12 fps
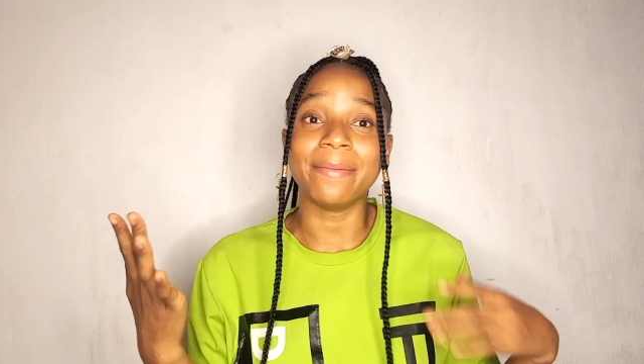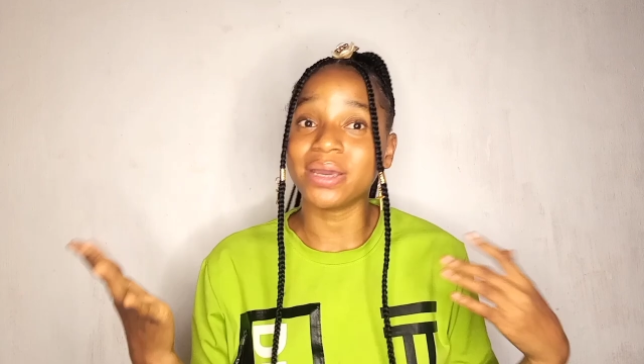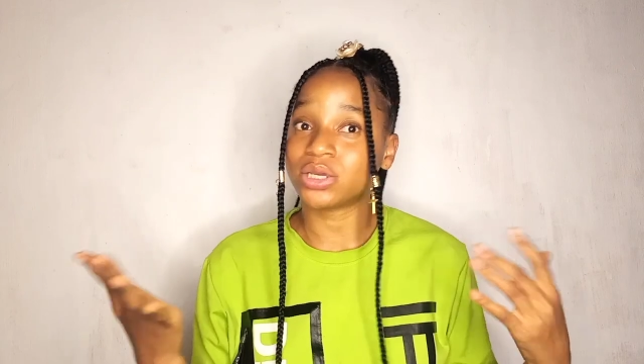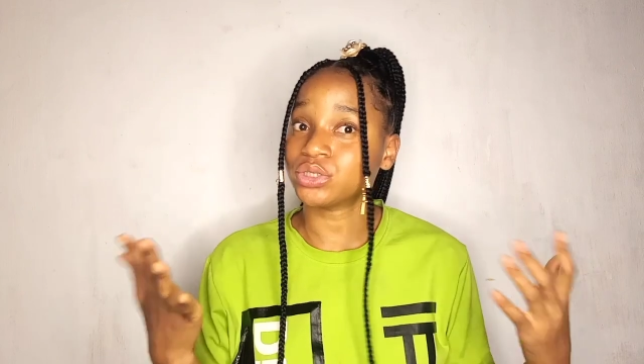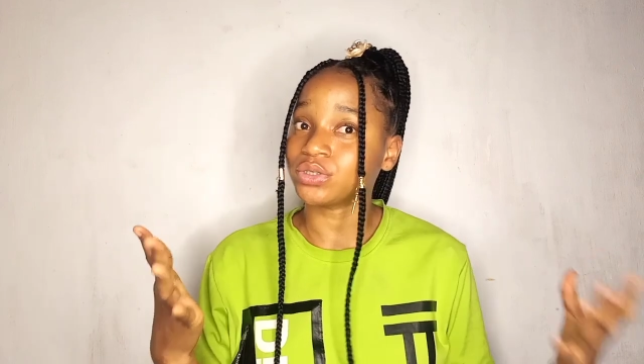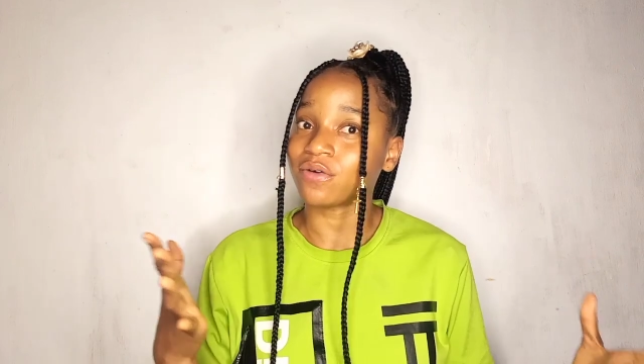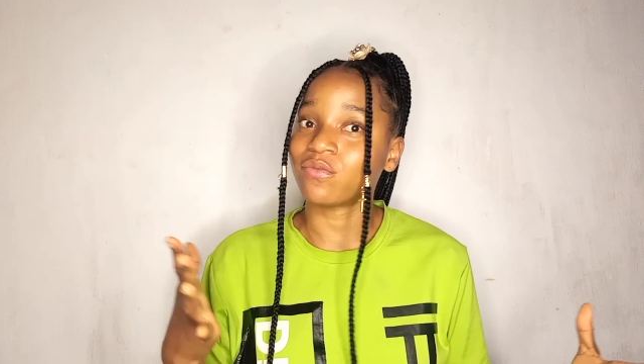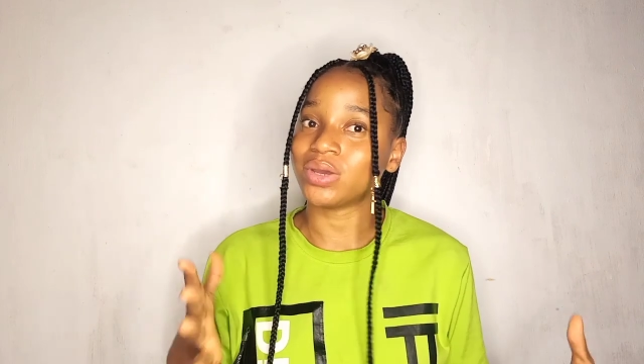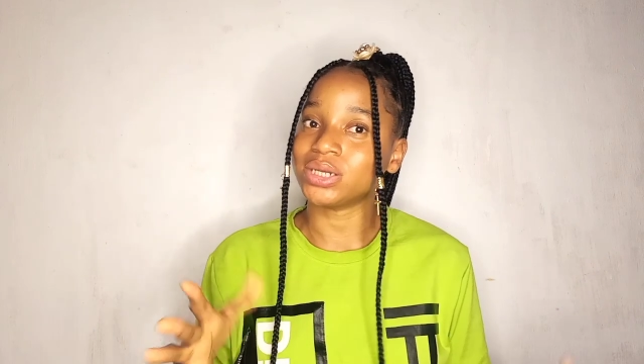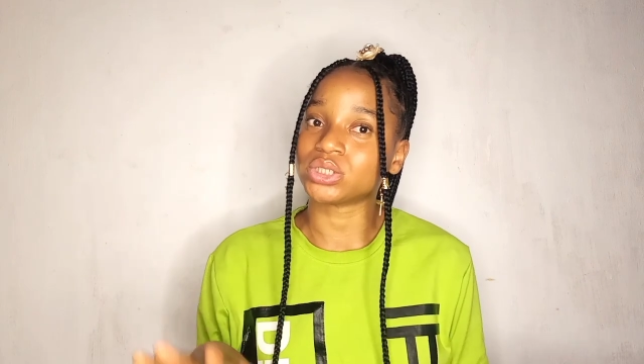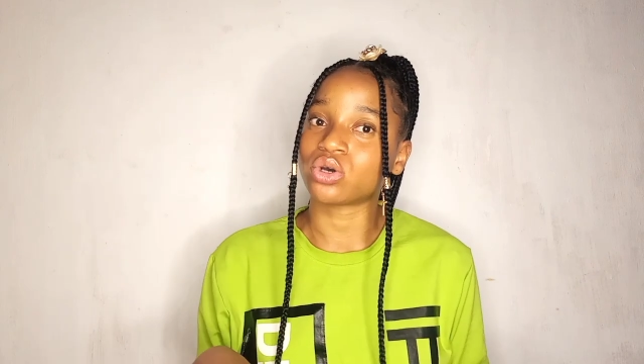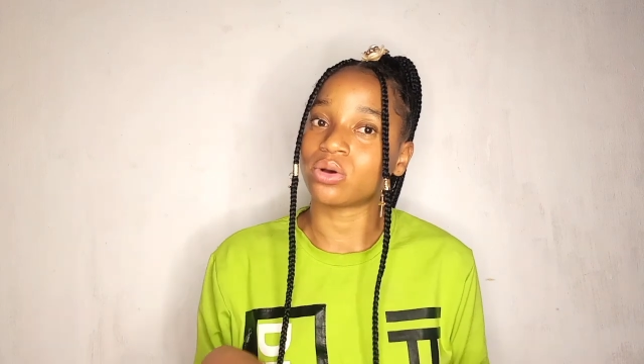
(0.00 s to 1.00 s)
make use of
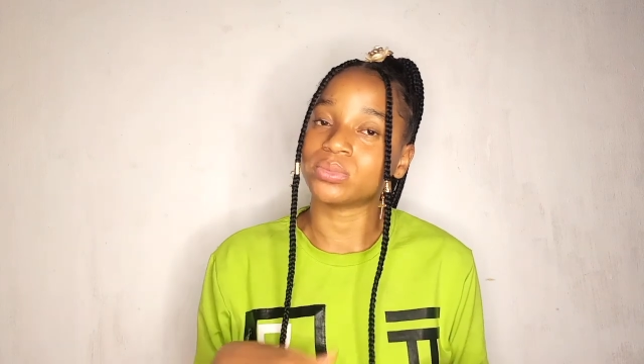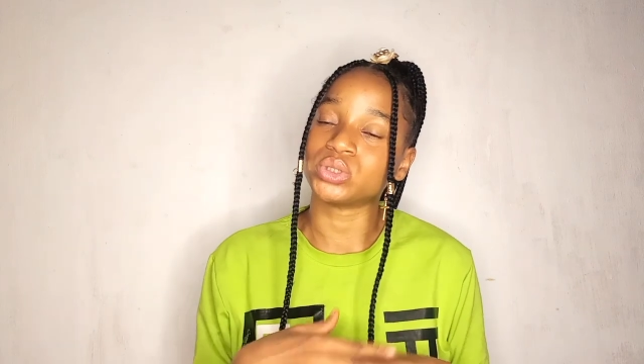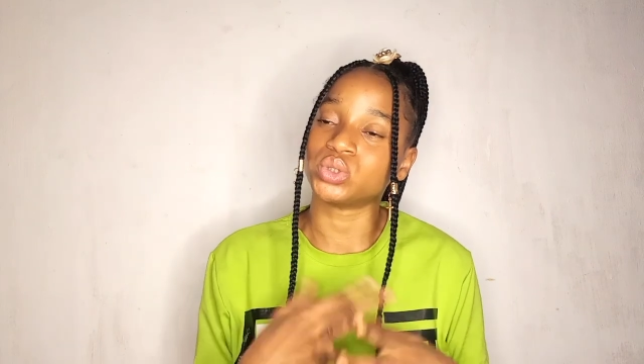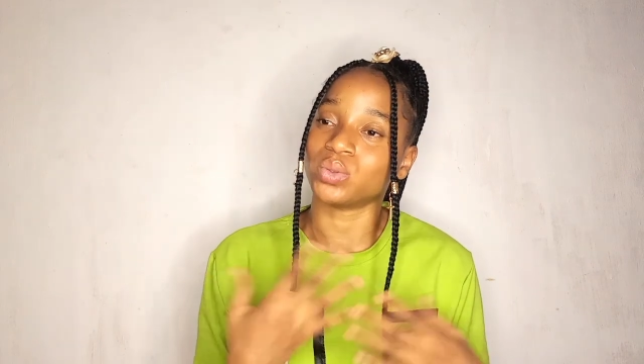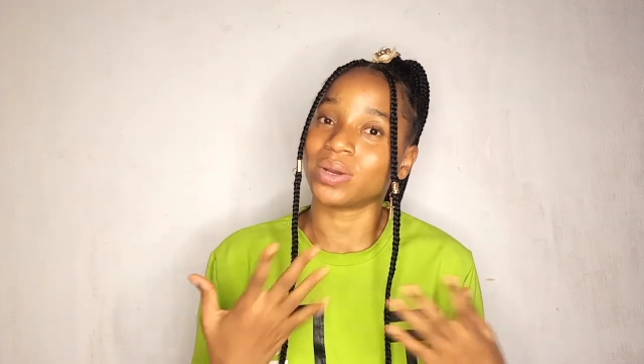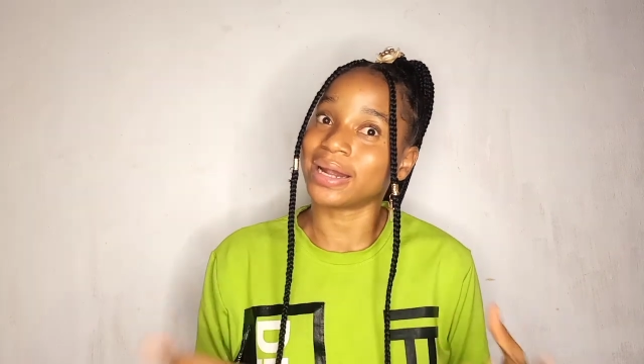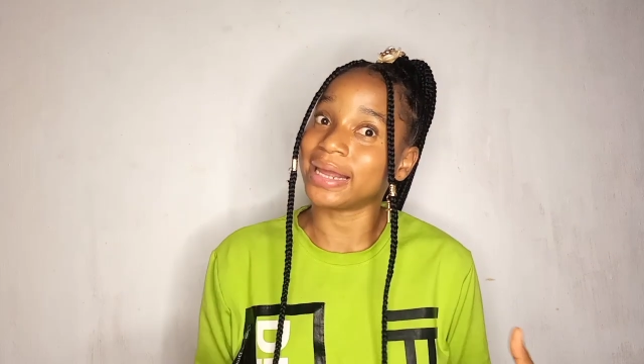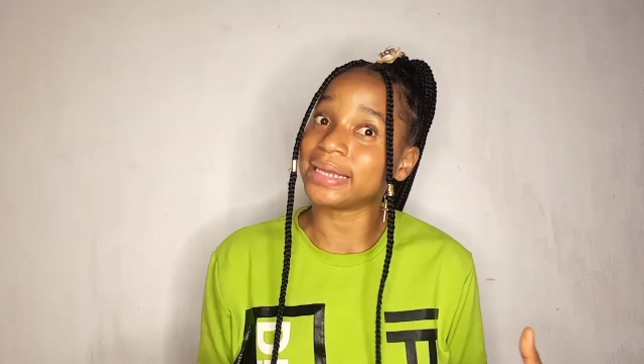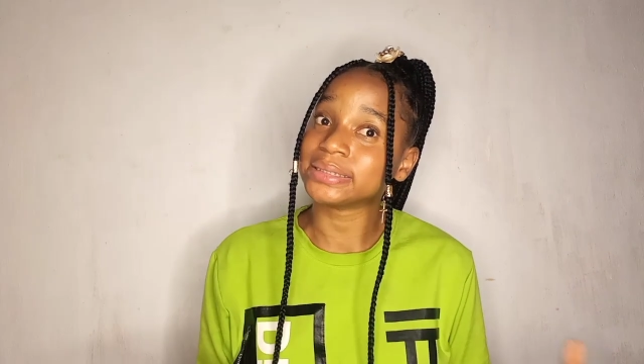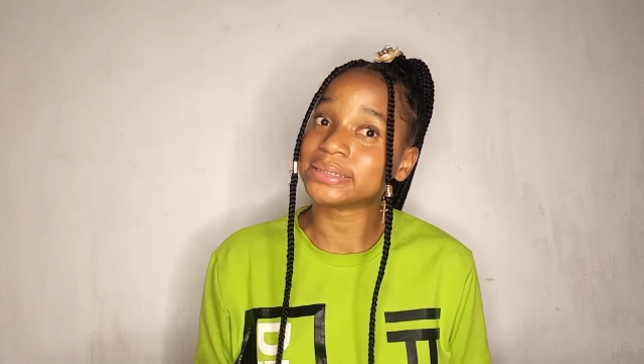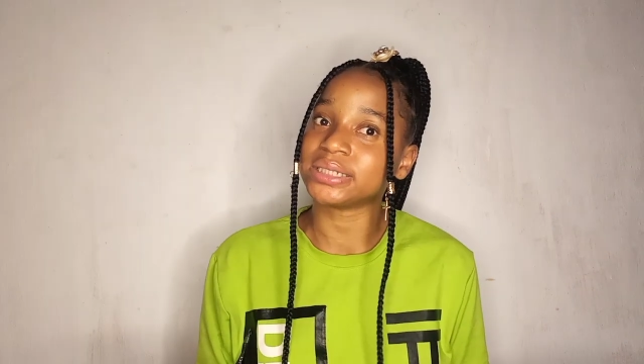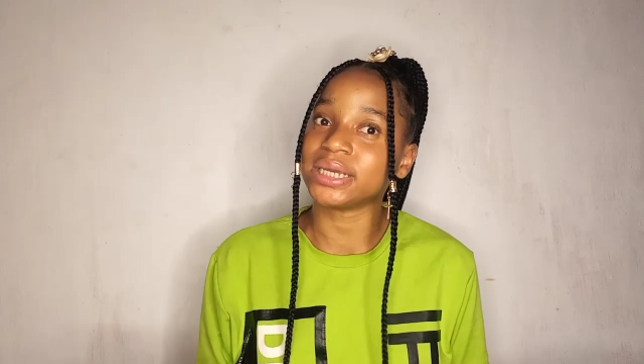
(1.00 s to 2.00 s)
when it comes to
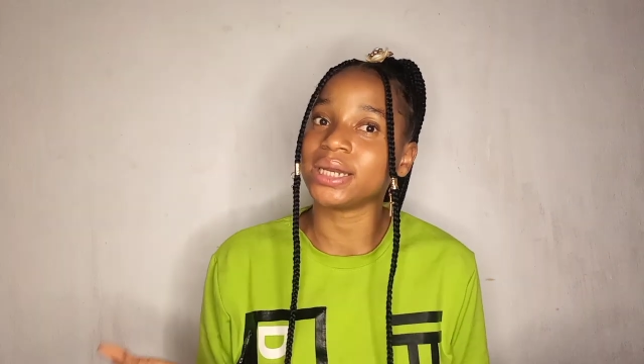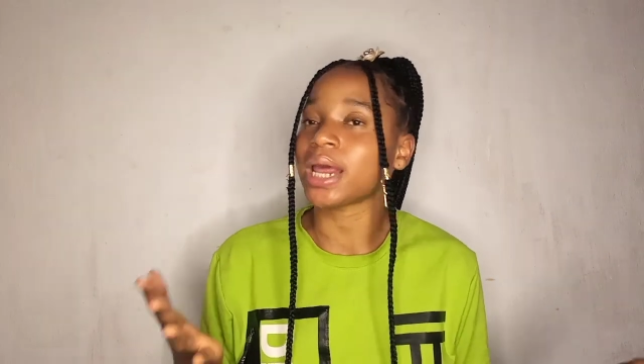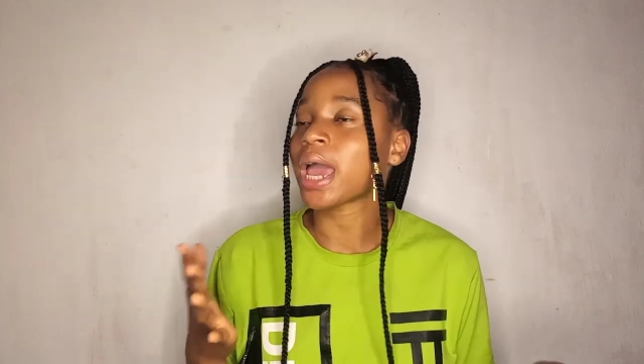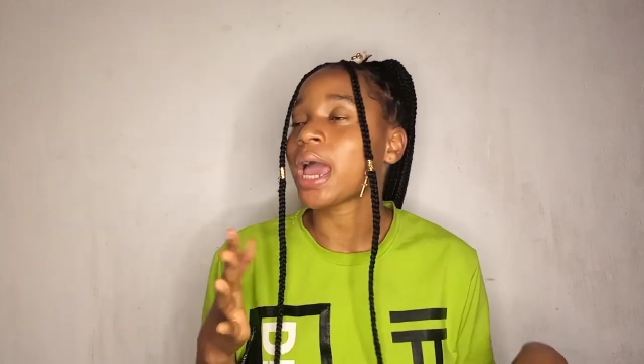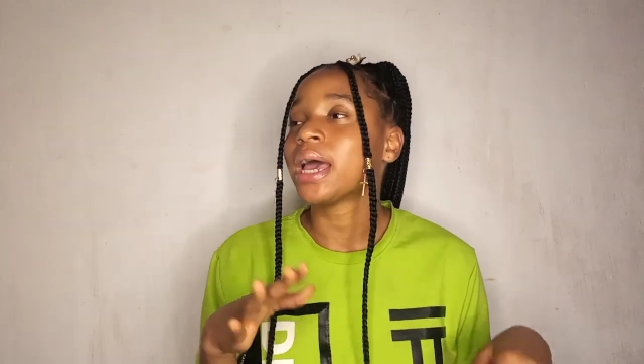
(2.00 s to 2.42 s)
cleansing